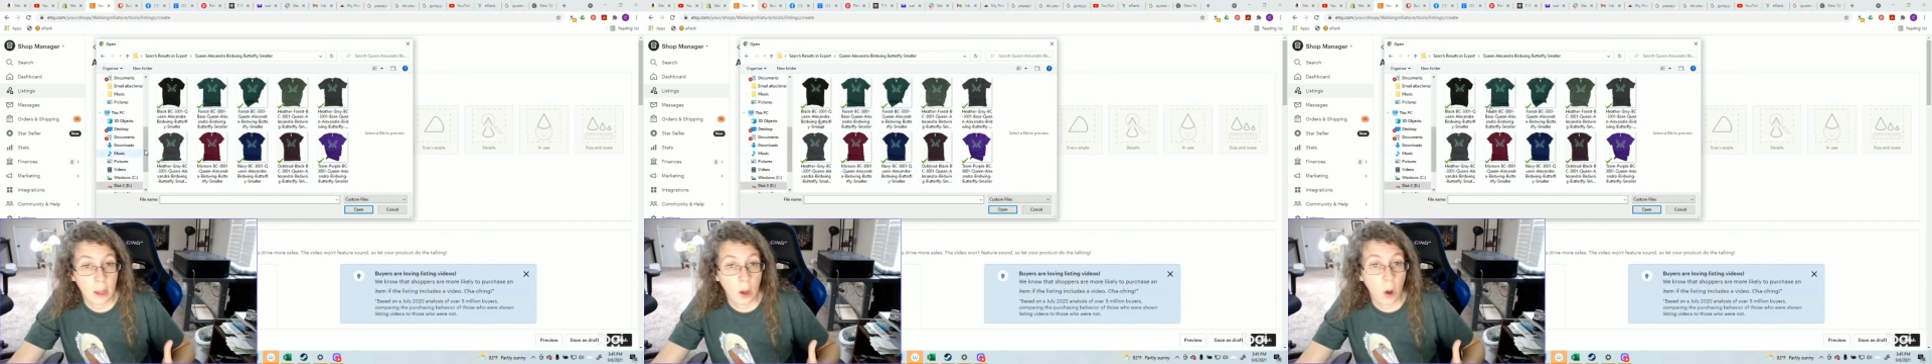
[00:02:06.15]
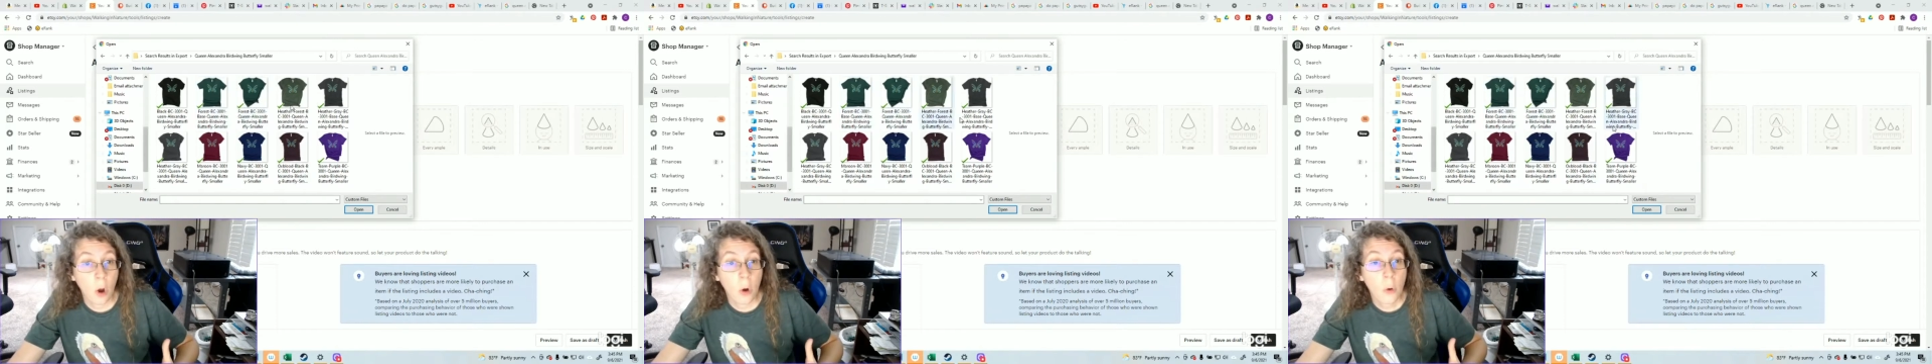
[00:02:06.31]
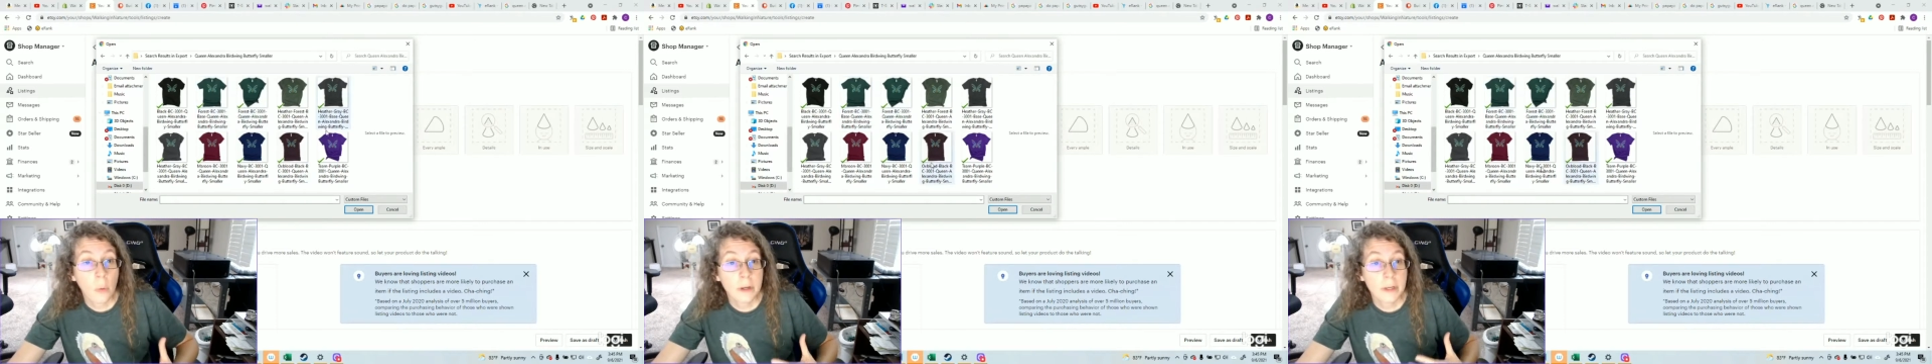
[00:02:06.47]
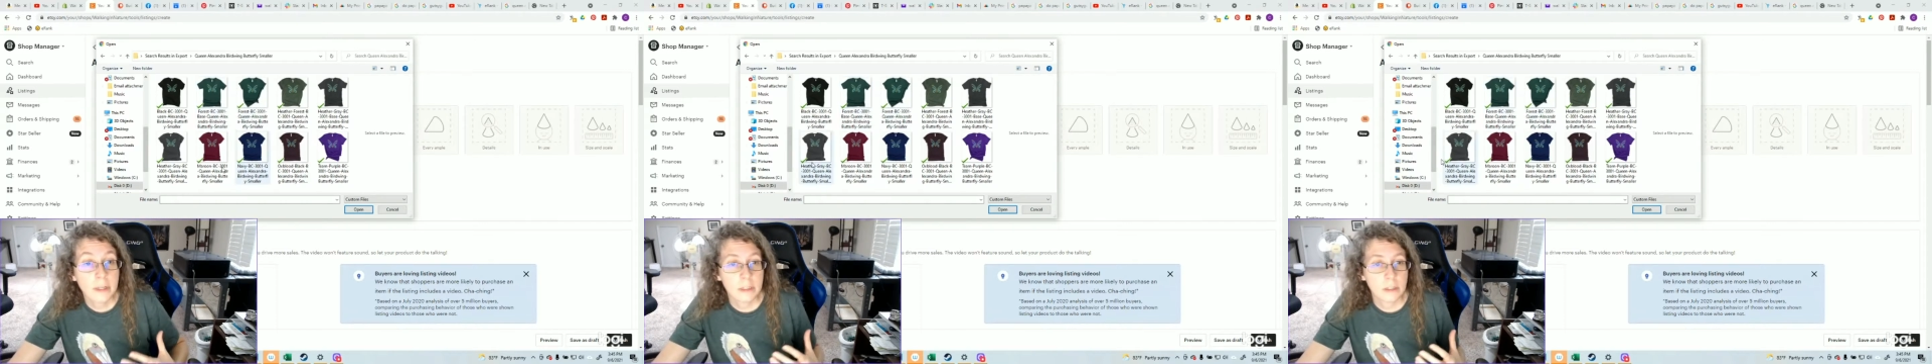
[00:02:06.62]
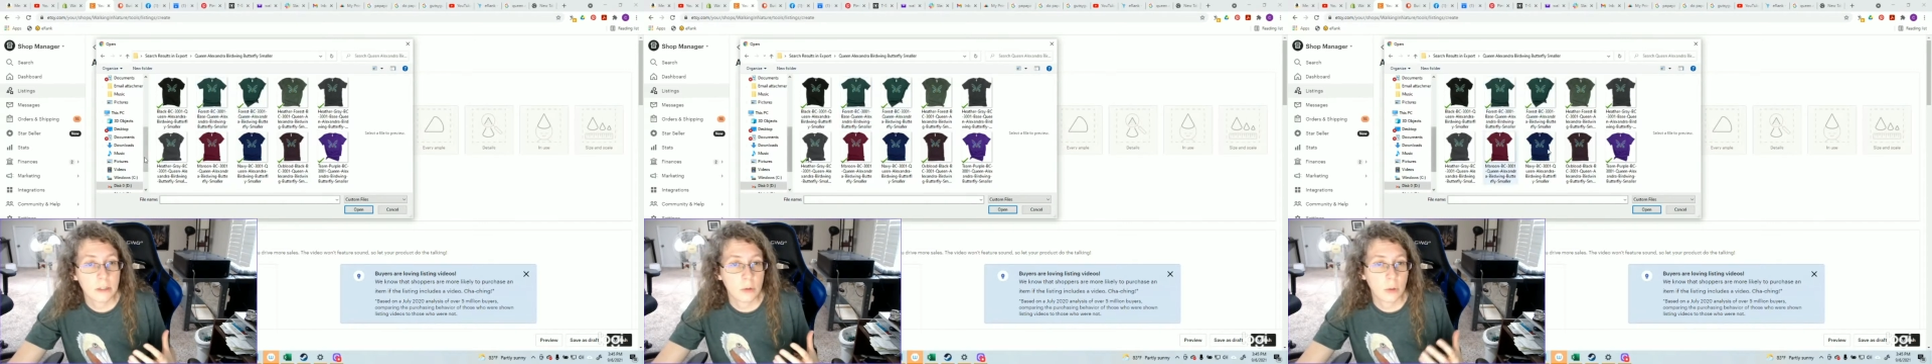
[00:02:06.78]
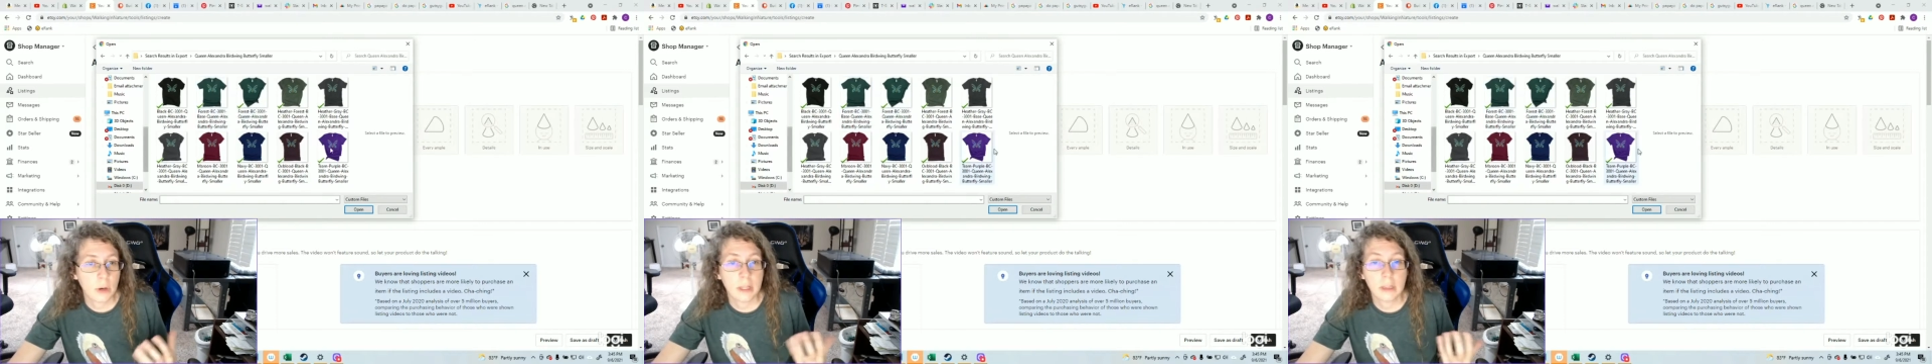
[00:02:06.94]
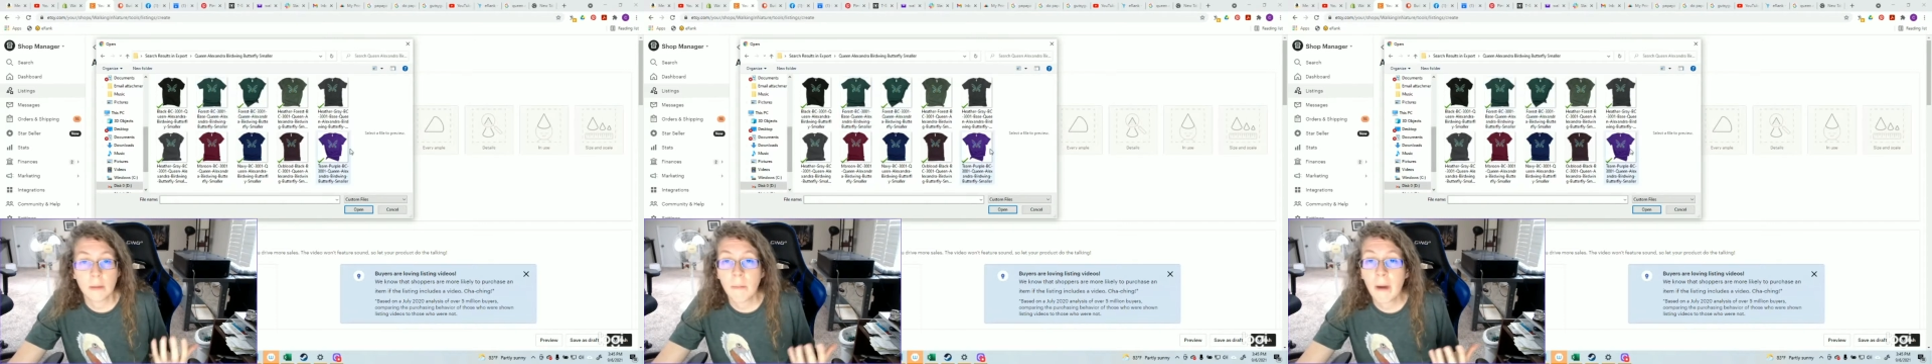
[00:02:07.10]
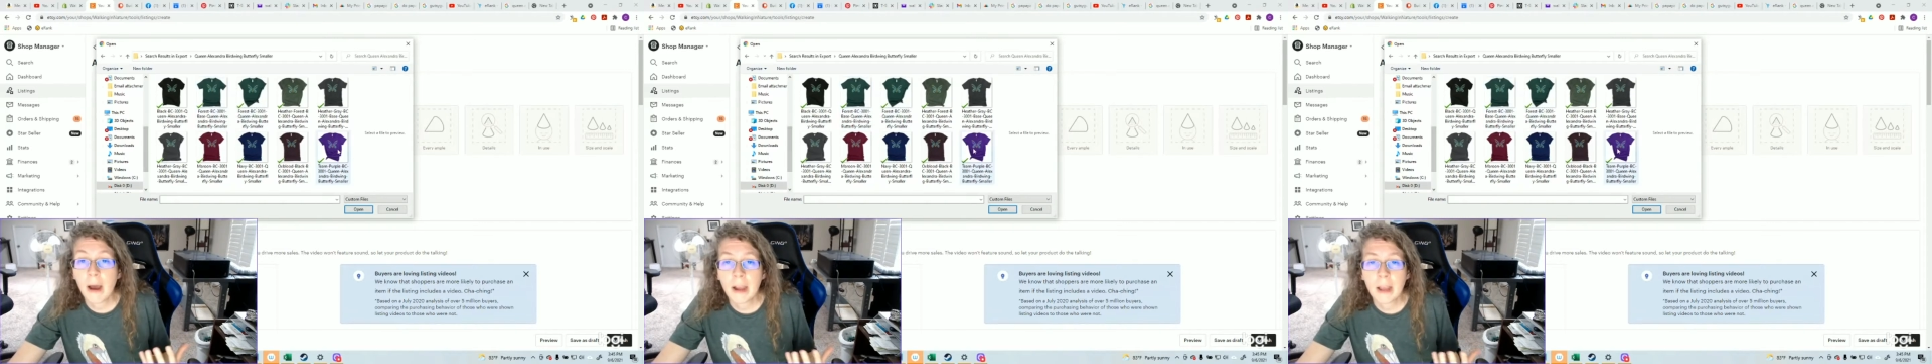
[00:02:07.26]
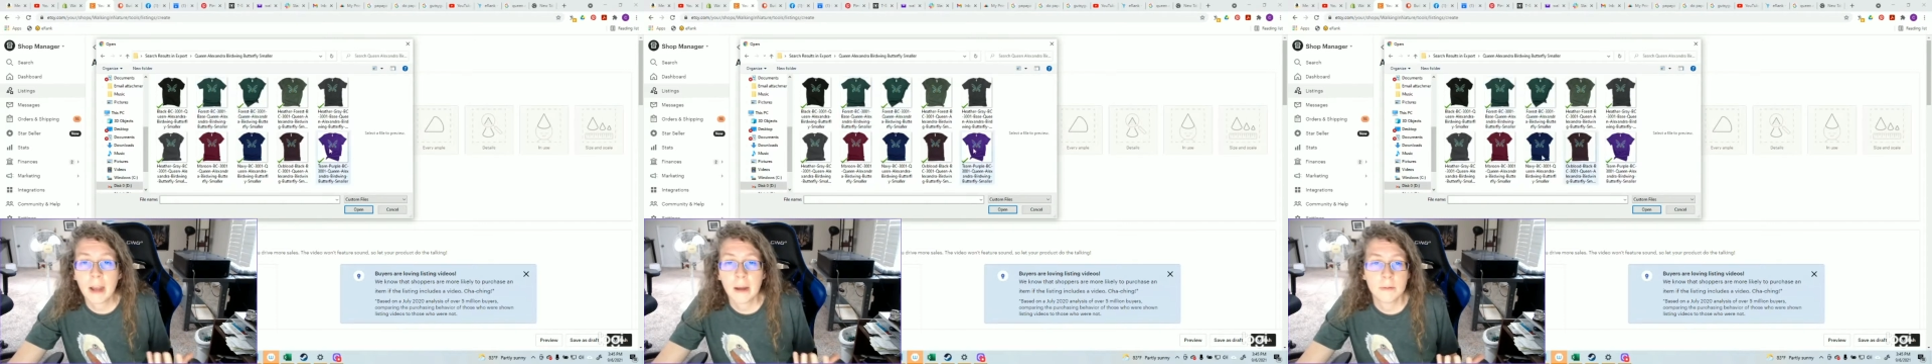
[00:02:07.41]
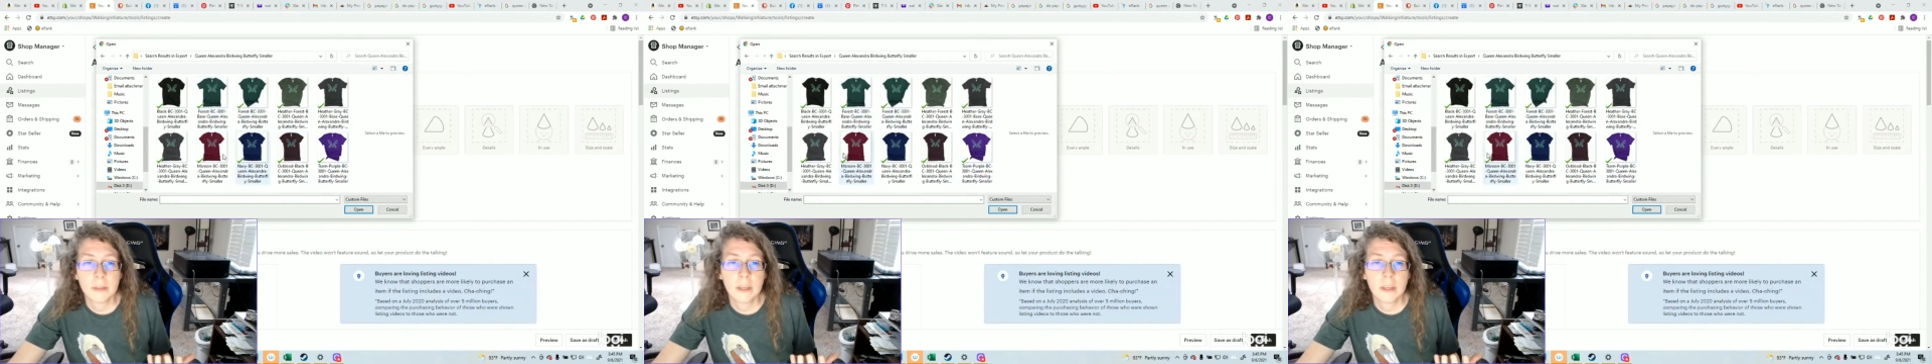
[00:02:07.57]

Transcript: always create the mock-ups,